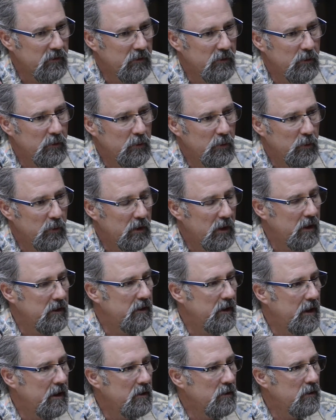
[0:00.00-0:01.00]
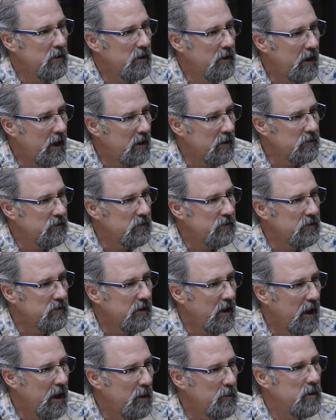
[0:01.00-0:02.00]
to cut down on analysis
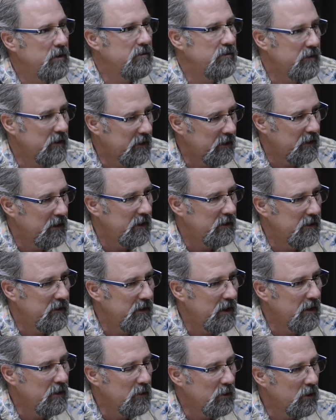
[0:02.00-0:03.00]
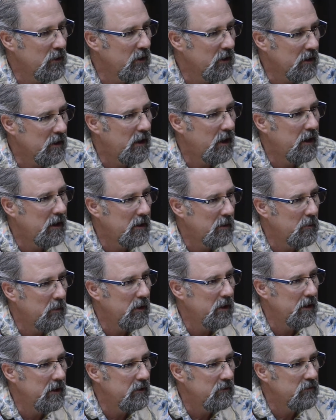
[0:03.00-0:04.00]
time is to cut down on our column
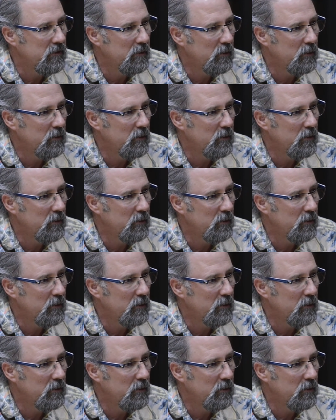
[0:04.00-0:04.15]
lengths.